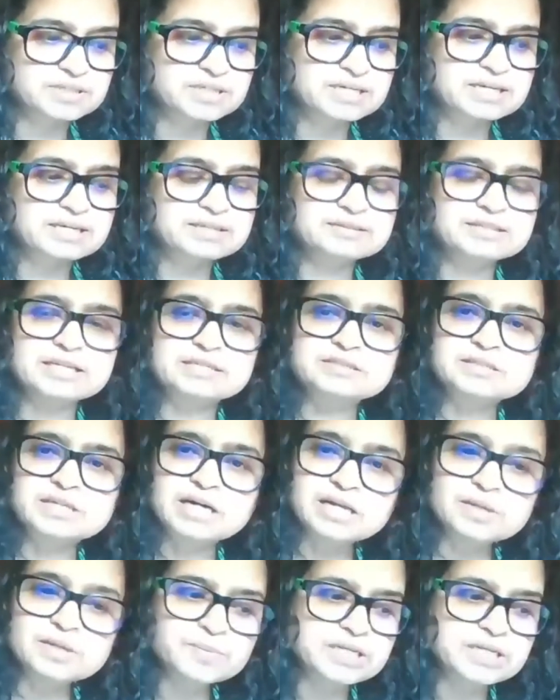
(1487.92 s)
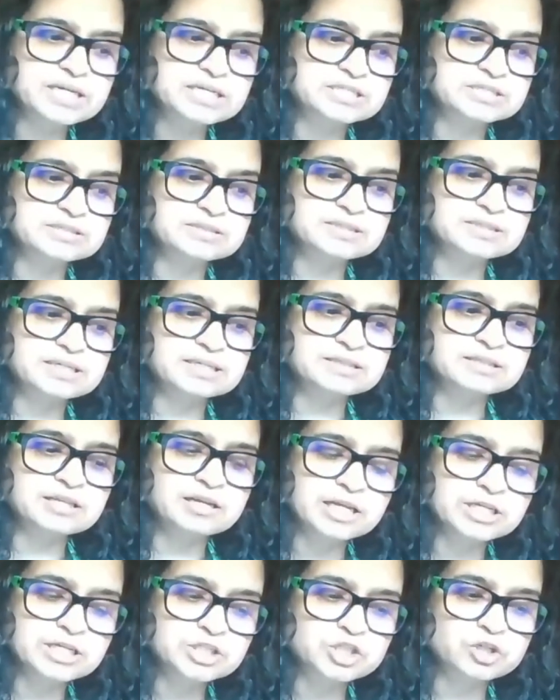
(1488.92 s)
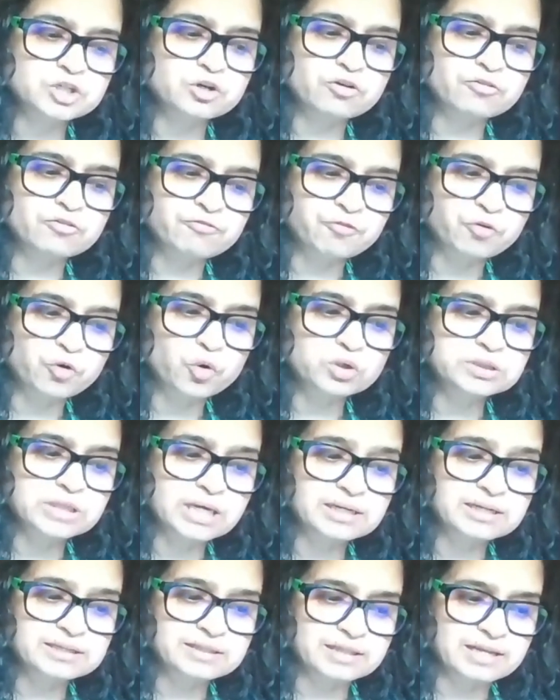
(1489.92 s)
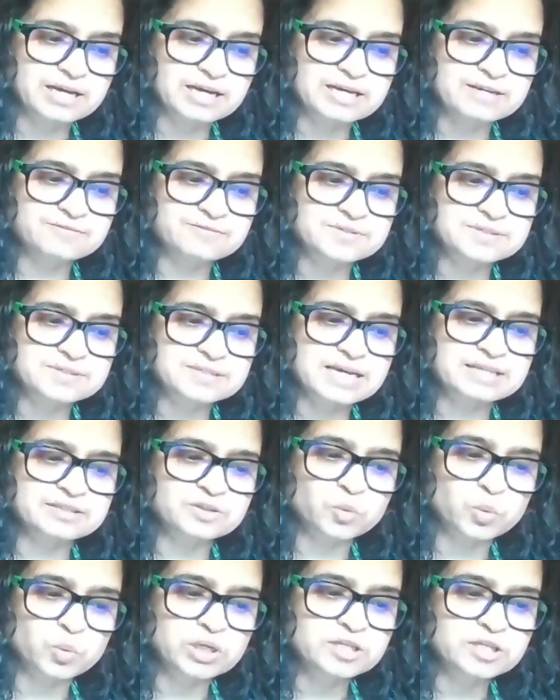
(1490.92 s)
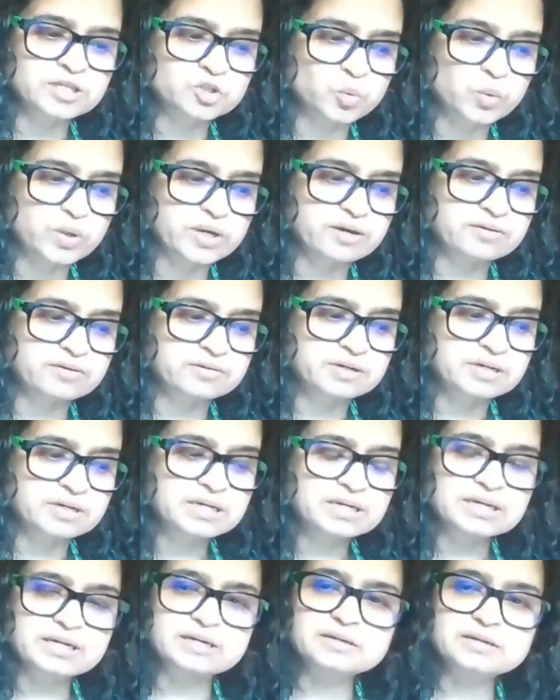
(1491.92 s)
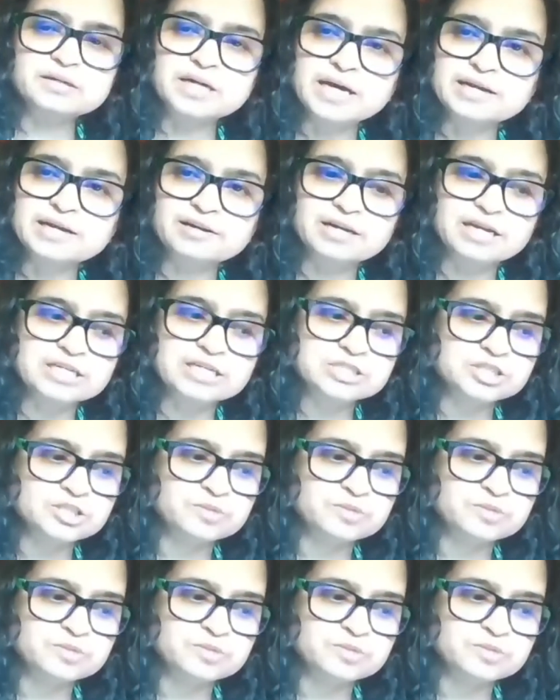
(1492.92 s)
that culminated in the lynching of 4 Dalit lives at the Village Square in Khairlanji,